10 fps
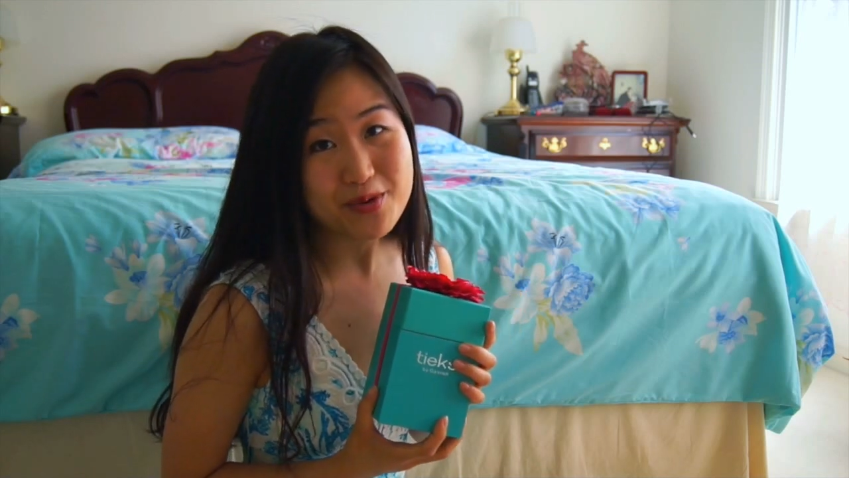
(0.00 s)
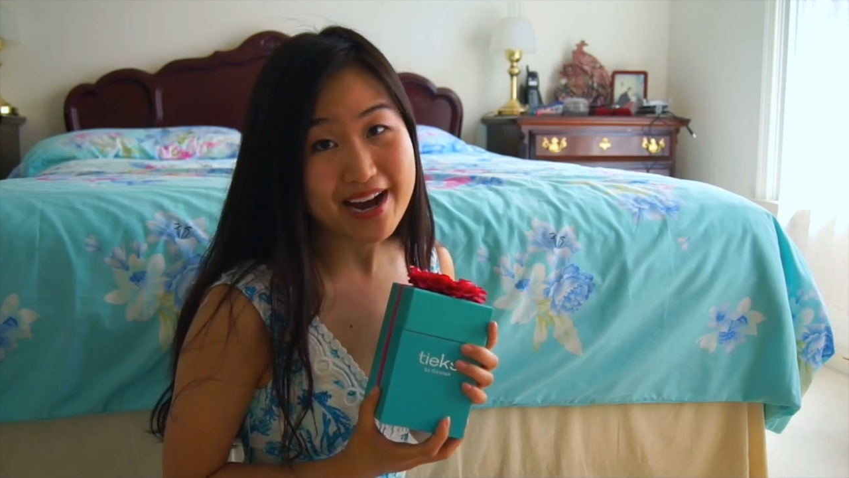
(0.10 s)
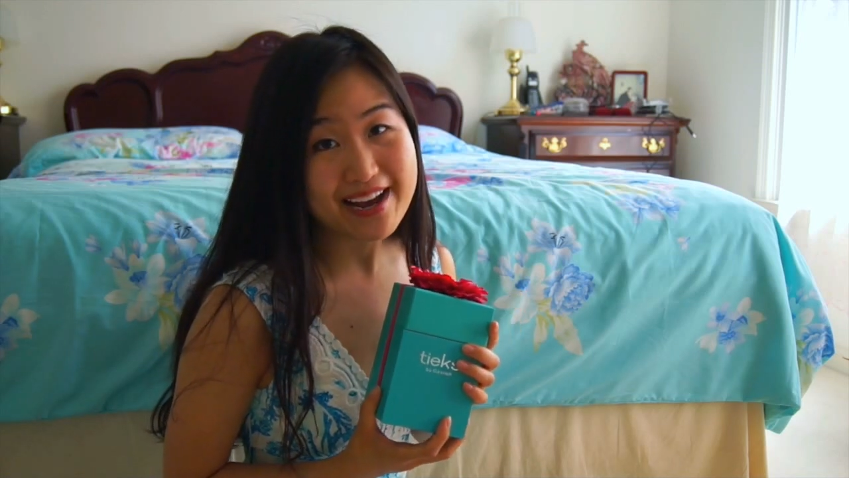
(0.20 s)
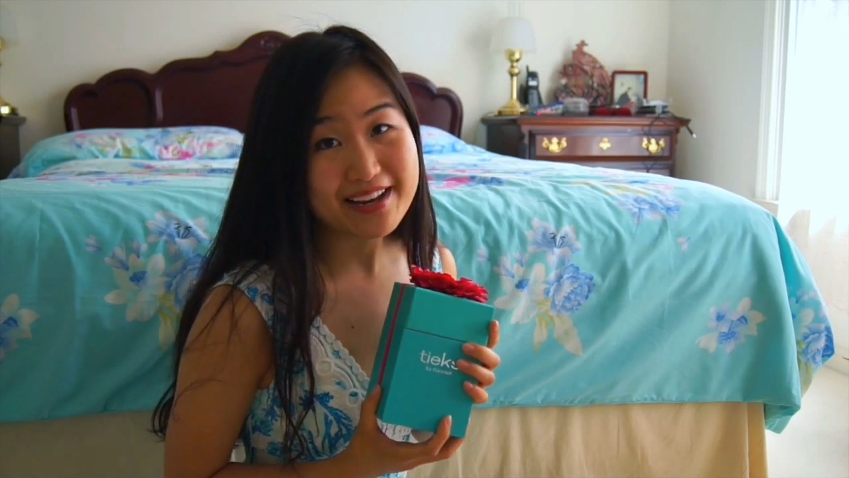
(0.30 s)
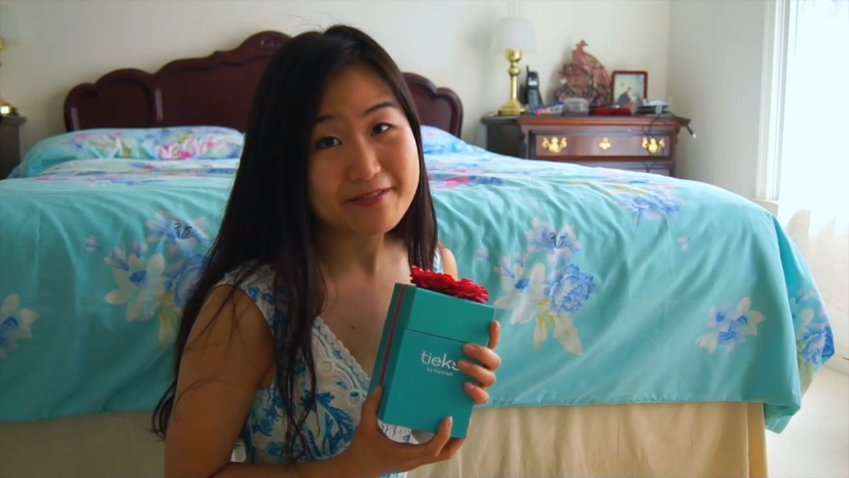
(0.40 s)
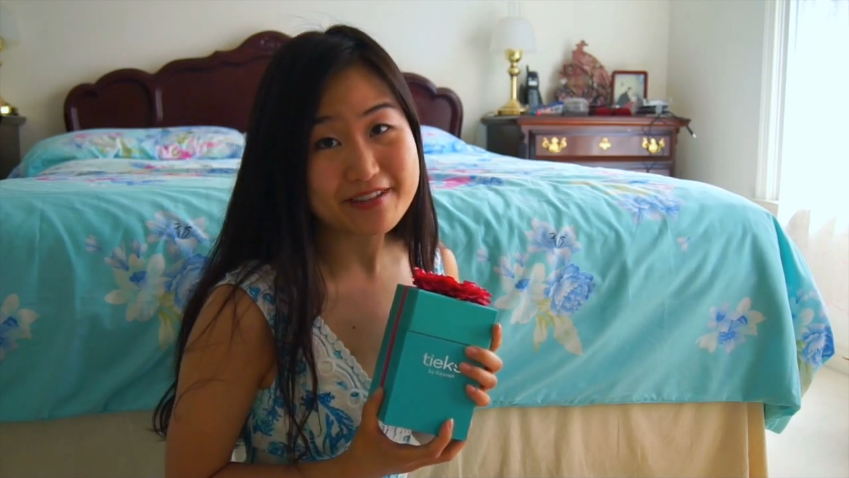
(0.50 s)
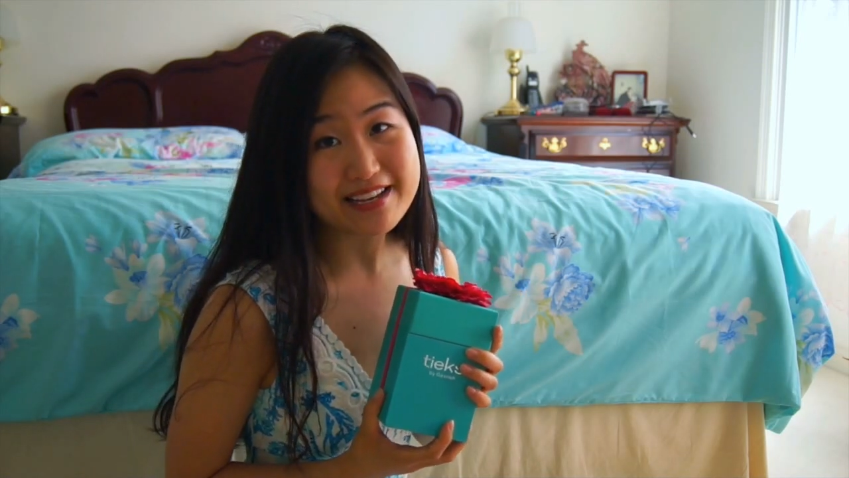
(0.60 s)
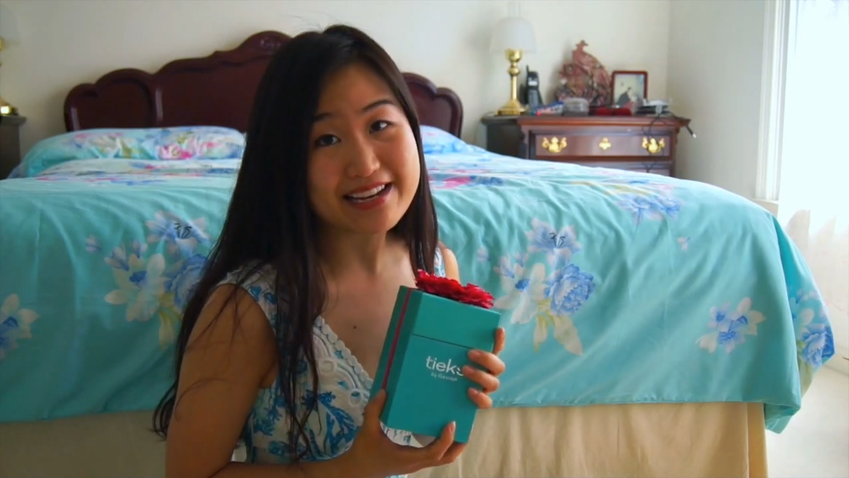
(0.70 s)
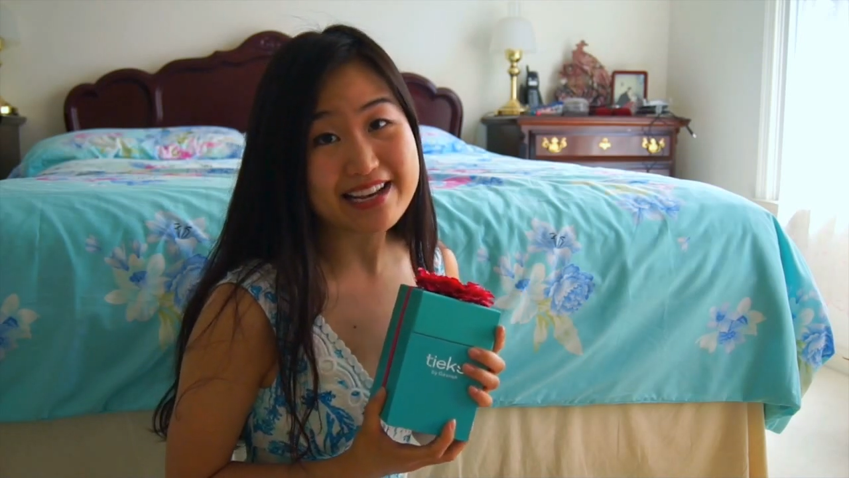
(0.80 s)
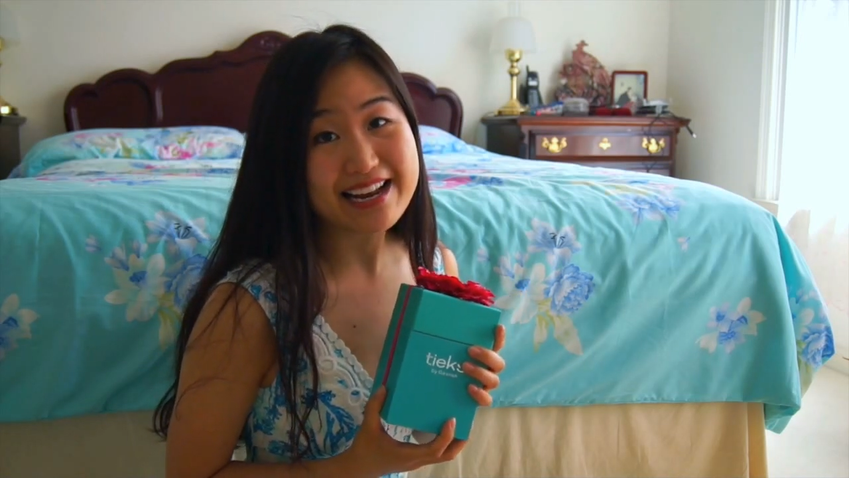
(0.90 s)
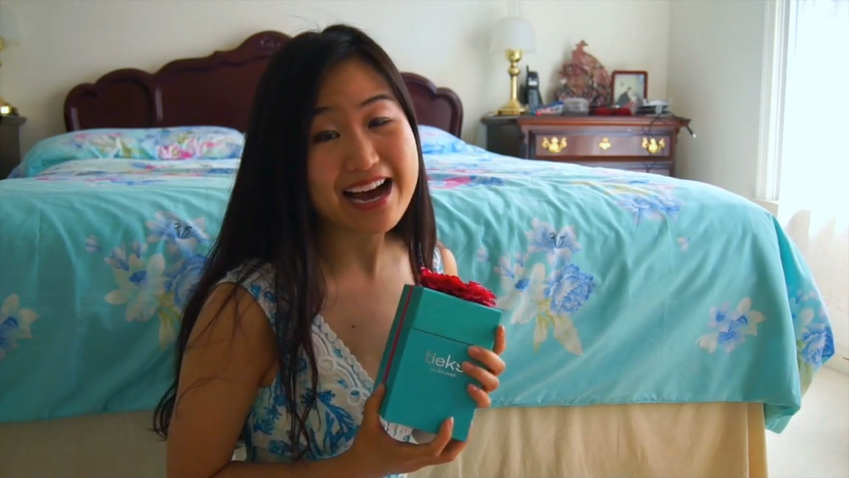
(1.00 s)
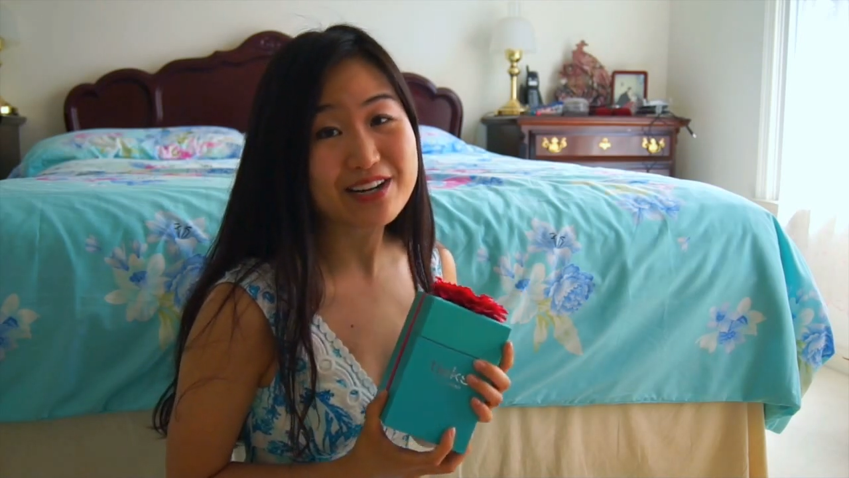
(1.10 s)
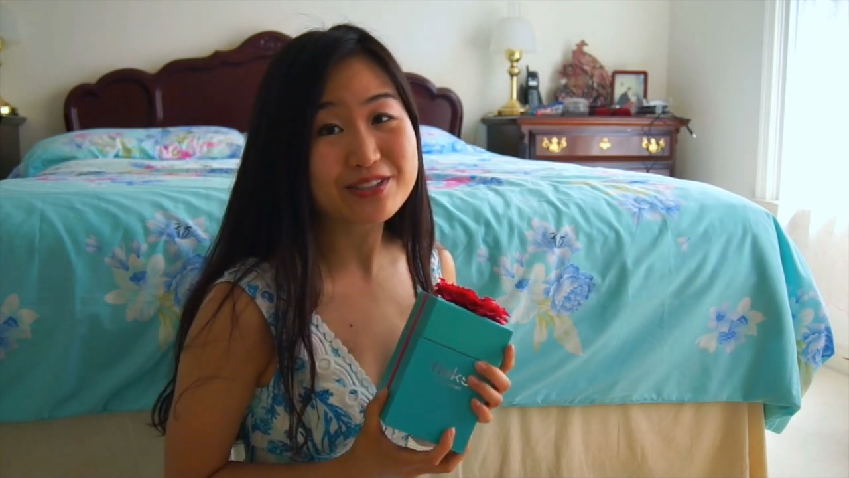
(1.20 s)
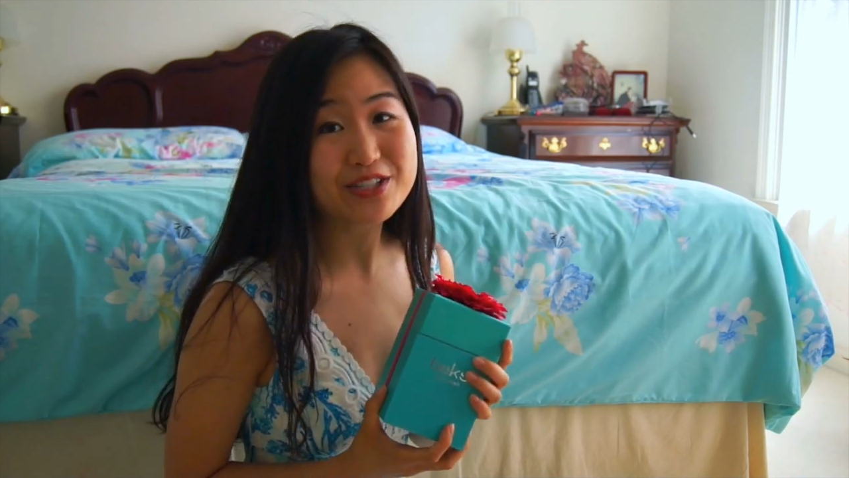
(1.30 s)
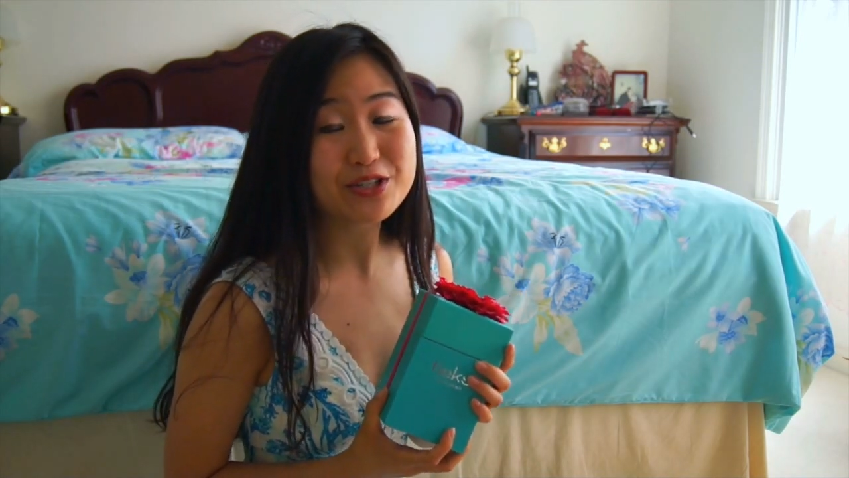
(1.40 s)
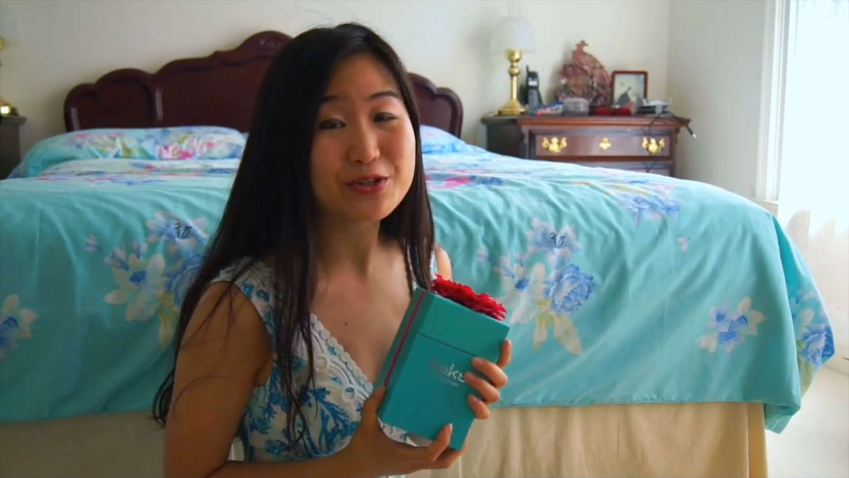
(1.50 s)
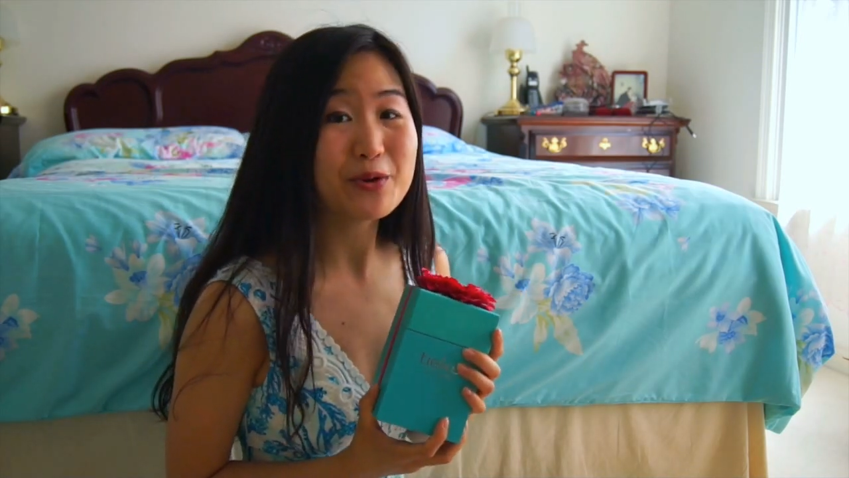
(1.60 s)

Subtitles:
wide feet, and how to